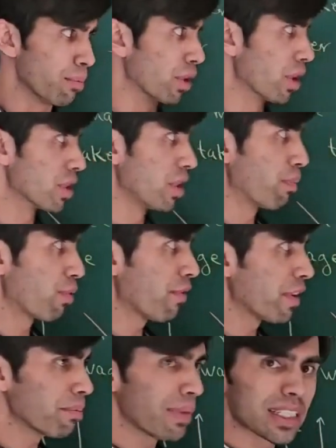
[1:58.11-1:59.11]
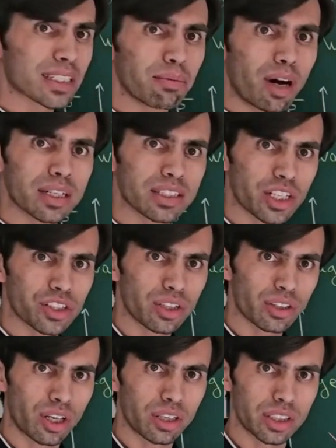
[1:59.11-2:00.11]
Because the profit
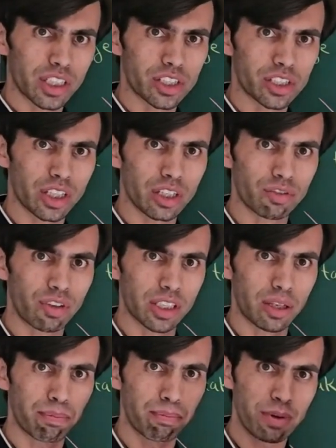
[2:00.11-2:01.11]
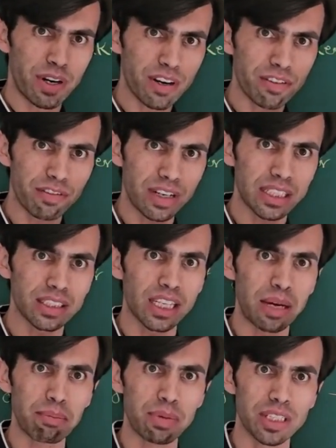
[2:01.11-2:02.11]
maximization condition for the perfect
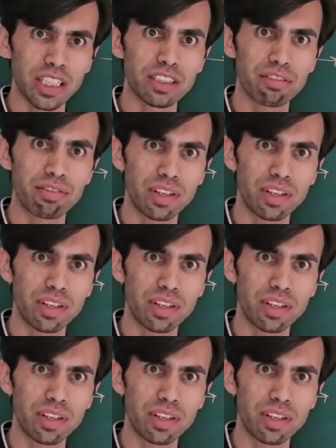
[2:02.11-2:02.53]
competitive